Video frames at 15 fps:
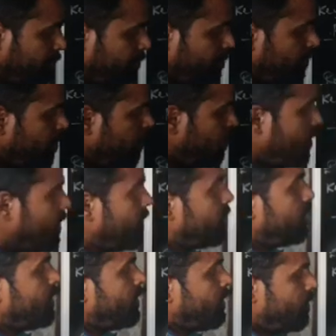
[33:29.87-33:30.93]
found
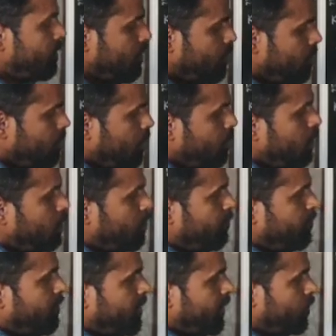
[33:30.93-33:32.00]
in the above
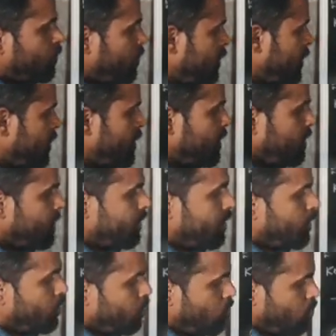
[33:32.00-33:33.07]
for X1 here,
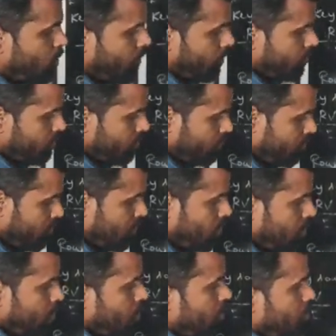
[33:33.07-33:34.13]
key row 1,
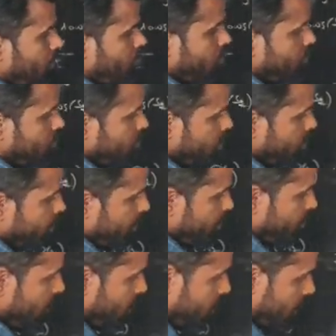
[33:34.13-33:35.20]

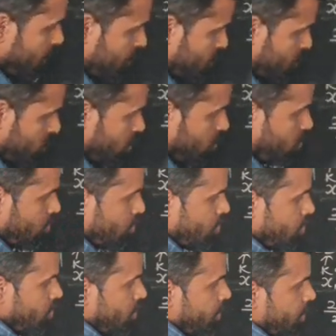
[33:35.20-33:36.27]
multiply with
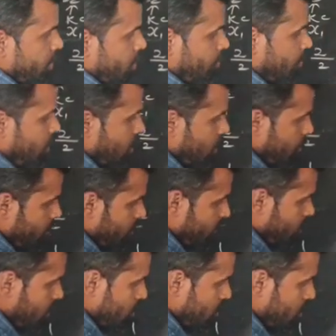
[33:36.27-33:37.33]
0, here multiply
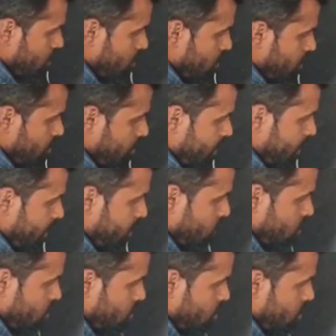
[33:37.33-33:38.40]
with minus
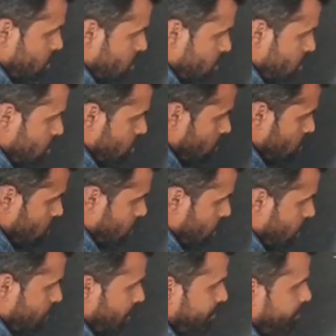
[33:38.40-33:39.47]

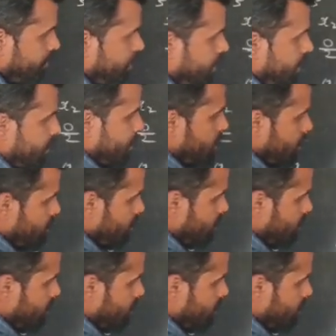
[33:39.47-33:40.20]
1 by 5, here